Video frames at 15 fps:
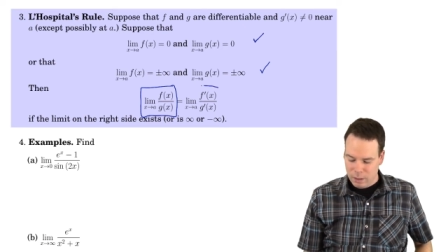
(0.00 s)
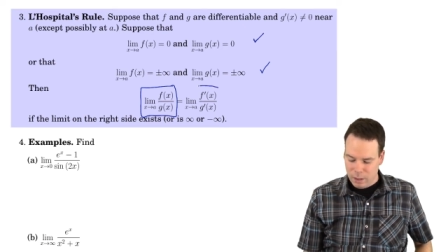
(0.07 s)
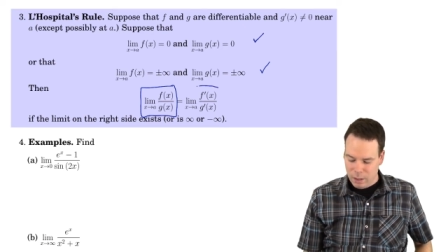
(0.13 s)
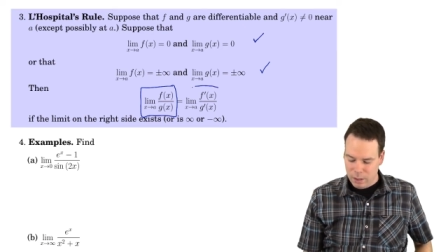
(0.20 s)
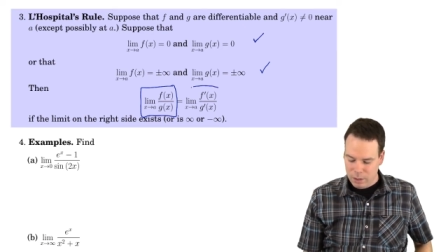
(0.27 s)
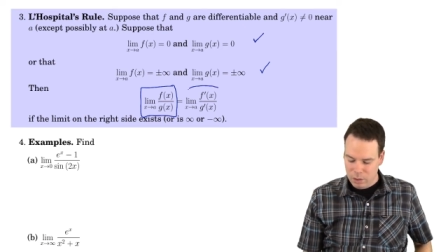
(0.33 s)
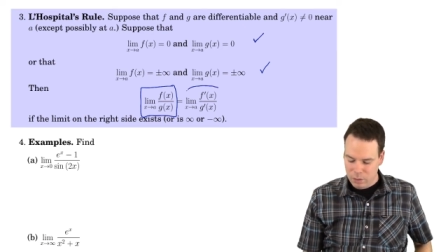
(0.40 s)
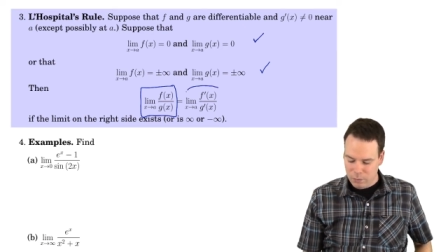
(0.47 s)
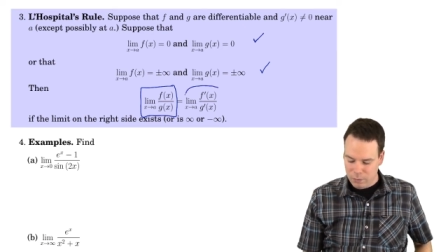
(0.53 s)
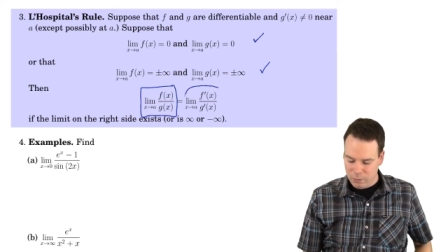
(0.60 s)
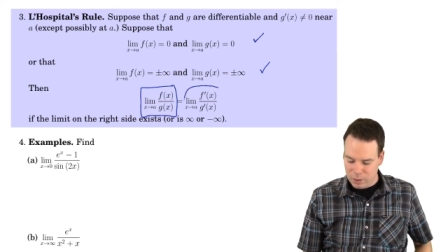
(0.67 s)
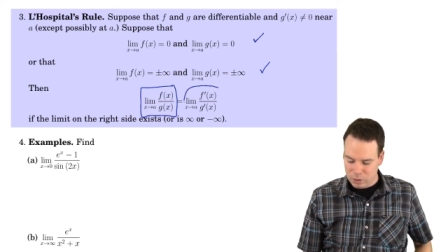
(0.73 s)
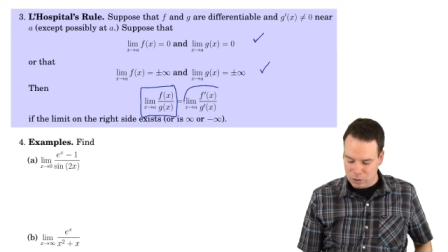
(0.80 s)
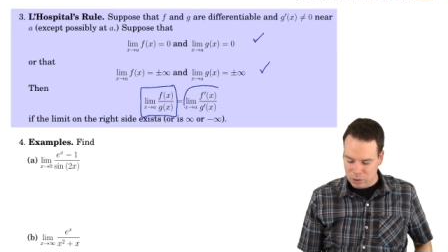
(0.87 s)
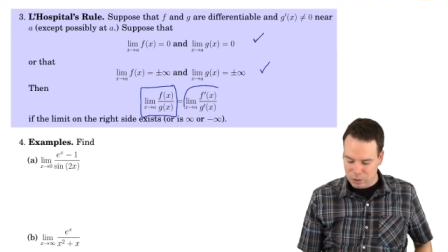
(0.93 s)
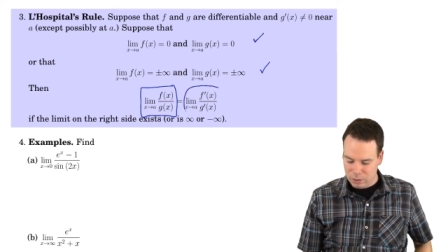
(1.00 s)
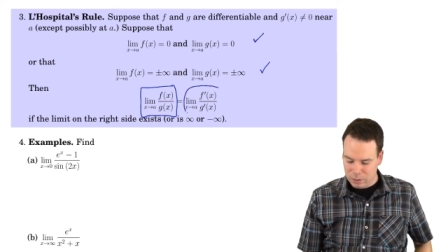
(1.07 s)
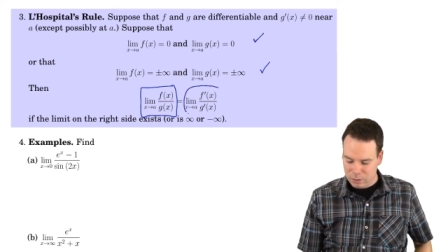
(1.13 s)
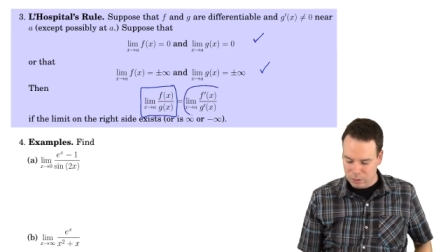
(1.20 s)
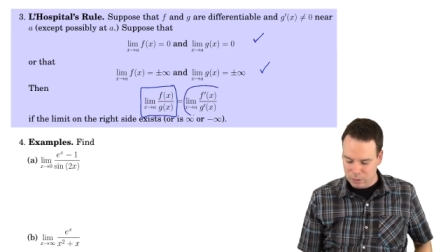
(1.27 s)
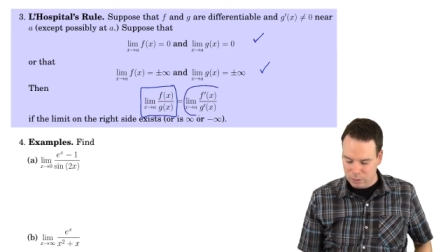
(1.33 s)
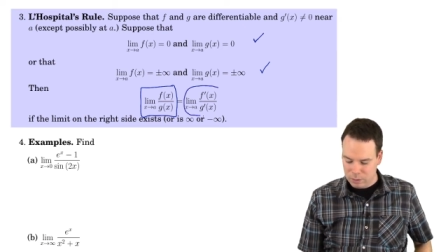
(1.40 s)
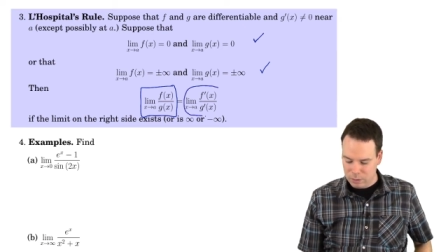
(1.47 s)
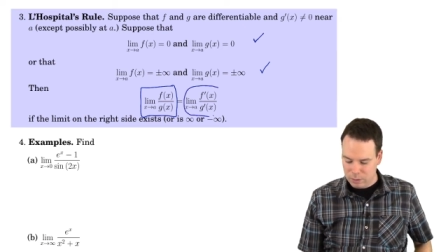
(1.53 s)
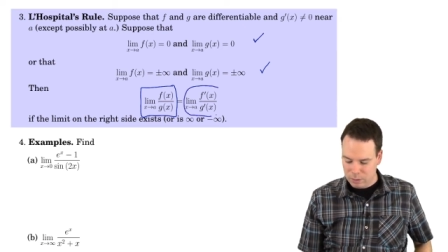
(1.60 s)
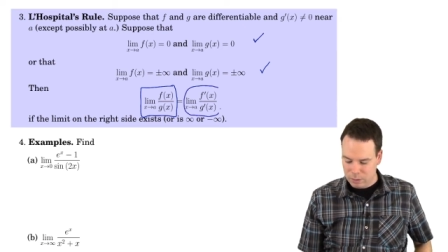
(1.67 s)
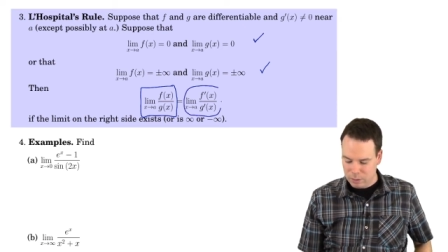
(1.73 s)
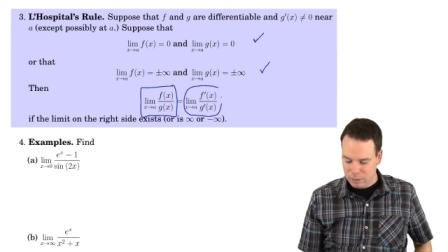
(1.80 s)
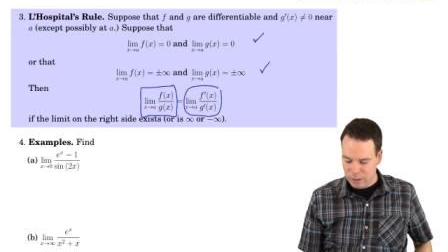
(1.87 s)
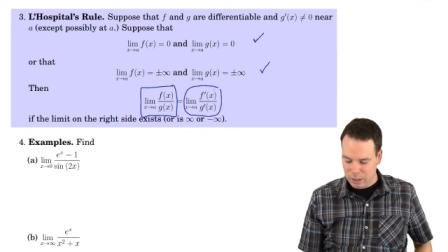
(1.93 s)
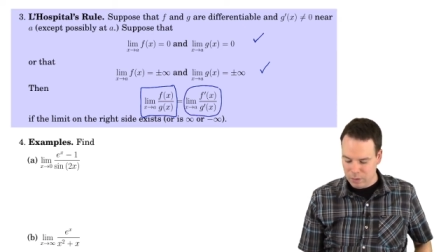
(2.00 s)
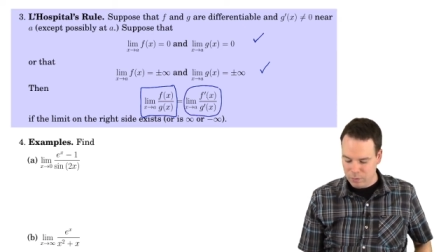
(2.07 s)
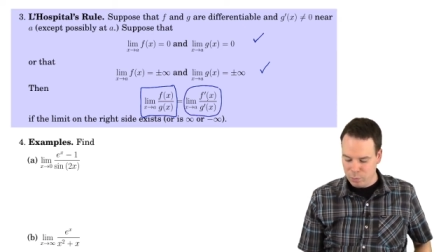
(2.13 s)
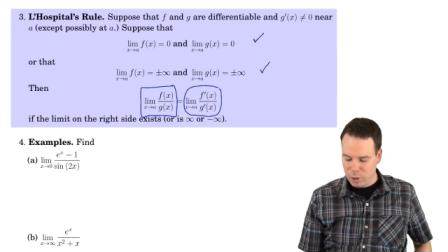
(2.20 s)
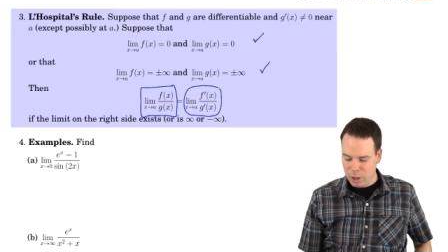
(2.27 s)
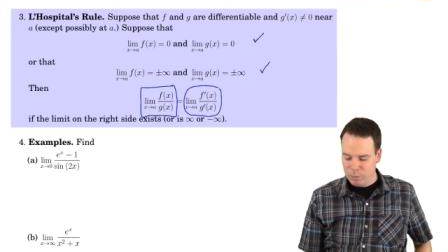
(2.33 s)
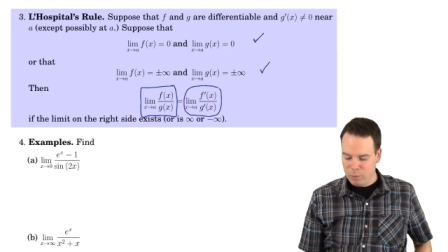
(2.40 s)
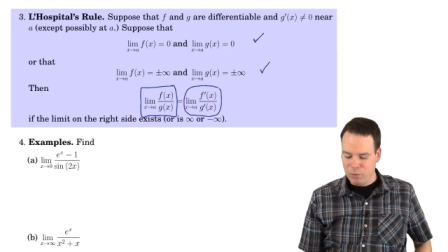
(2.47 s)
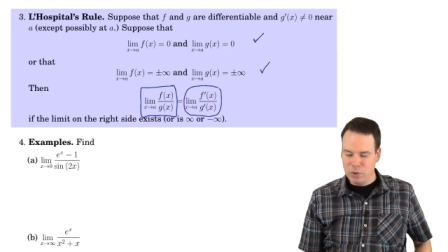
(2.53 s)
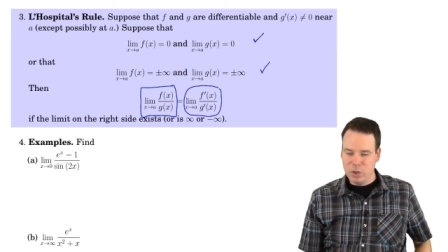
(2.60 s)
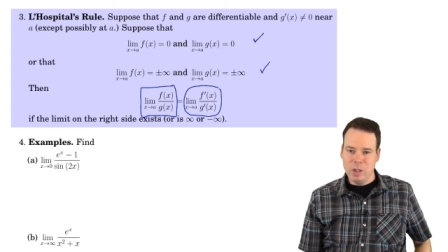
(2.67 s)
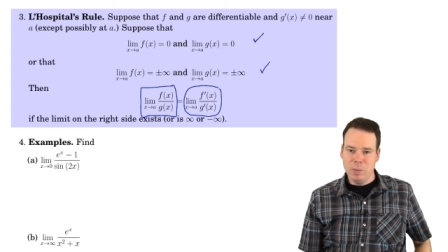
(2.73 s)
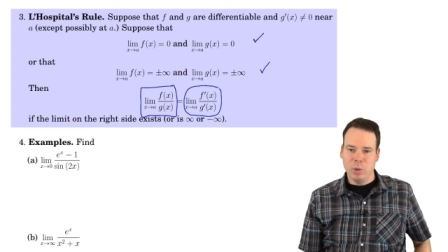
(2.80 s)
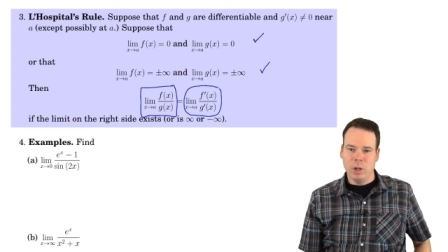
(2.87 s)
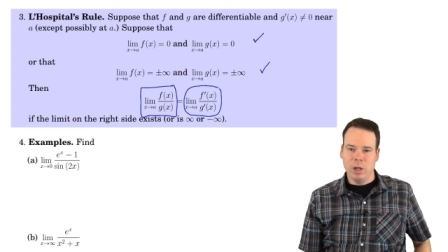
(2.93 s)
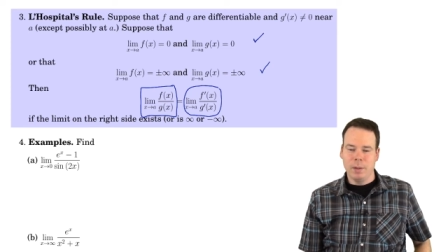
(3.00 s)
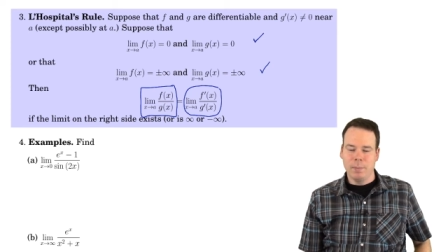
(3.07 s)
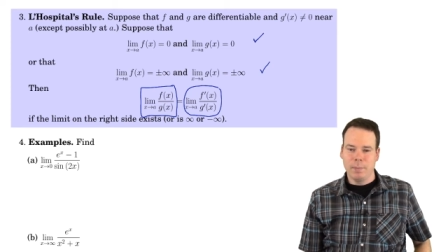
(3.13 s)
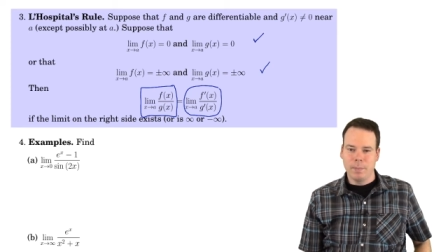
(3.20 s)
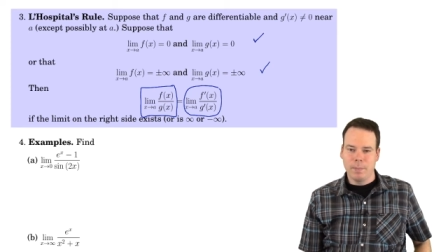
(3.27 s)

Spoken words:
a new function, f prime over g prime,